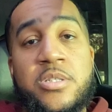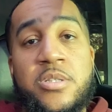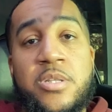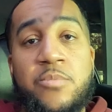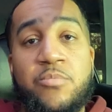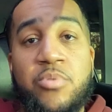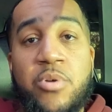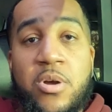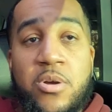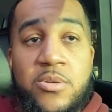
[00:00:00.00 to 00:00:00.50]
the
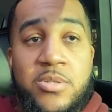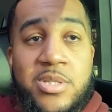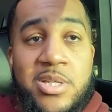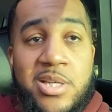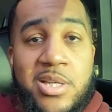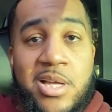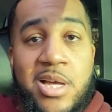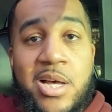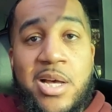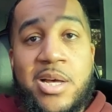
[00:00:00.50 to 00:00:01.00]
pros and
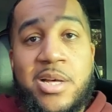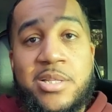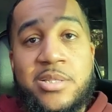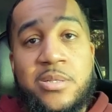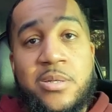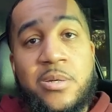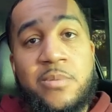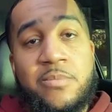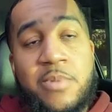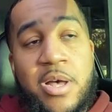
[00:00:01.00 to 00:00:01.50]
cons
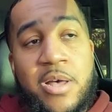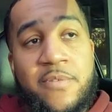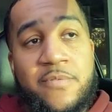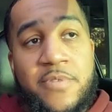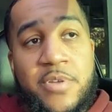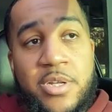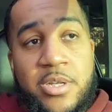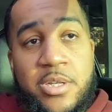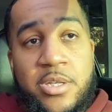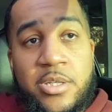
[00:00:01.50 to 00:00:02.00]
on my
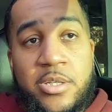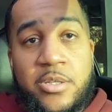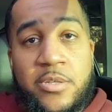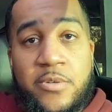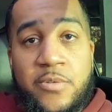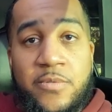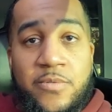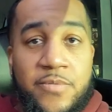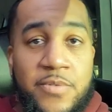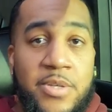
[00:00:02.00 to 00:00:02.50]
Infiniti
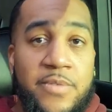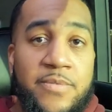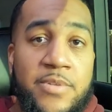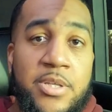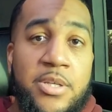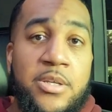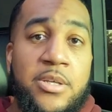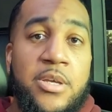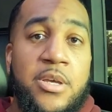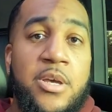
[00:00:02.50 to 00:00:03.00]

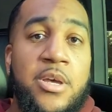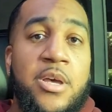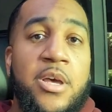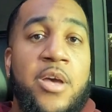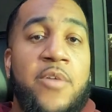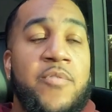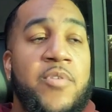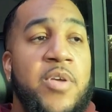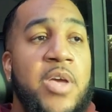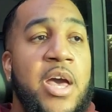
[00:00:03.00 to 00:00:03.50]
Q50.
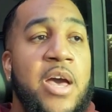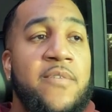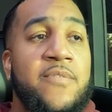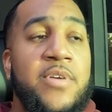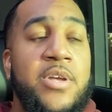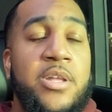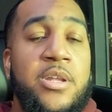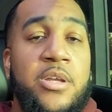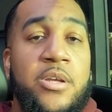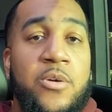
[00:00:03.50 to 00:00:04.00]
If you have
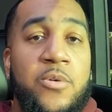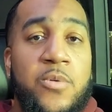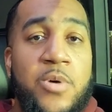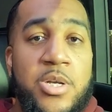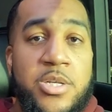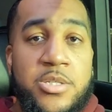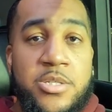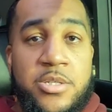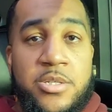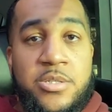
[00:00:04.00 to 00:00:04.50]
any
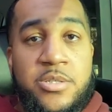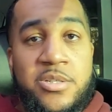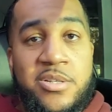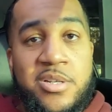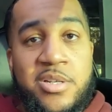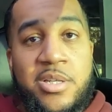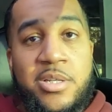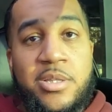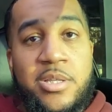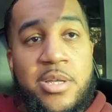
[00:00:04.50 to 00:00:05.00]
questions or
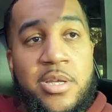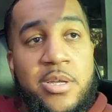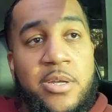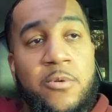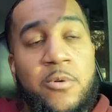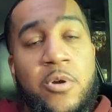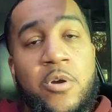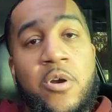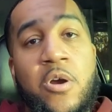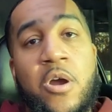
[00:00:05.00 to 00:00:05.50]
anything
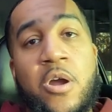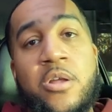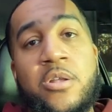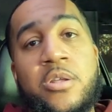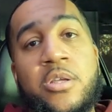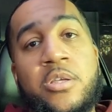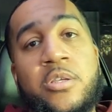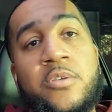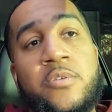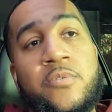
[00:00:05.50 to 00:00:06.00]
regarding the
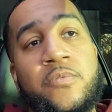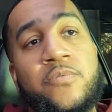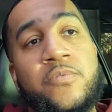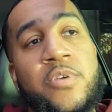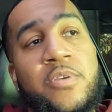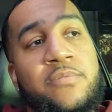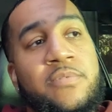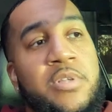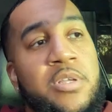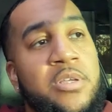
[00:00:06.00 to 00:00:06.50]

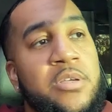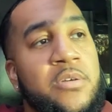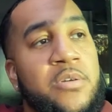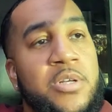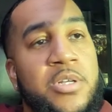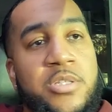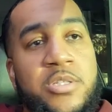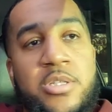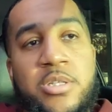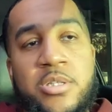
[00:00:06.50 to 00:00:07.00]
Q50 or the
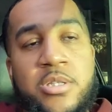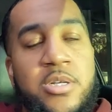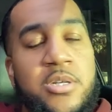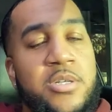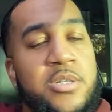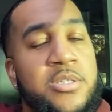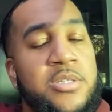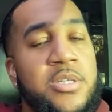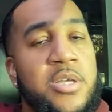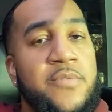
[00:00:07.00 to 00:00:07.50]

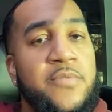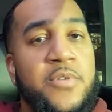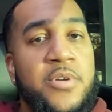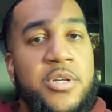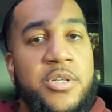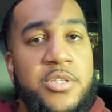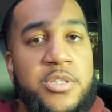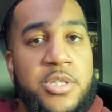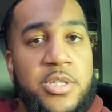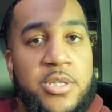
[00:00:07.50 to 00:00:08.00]
G37 or the
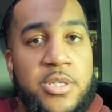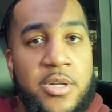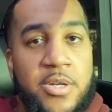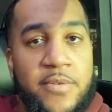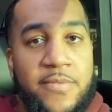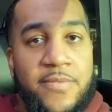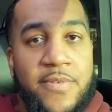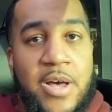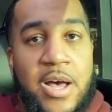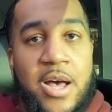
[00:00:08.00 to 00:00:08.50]

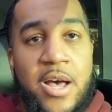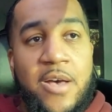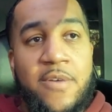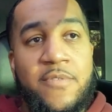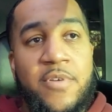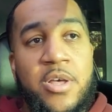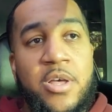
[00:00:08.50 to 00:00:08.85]
G35,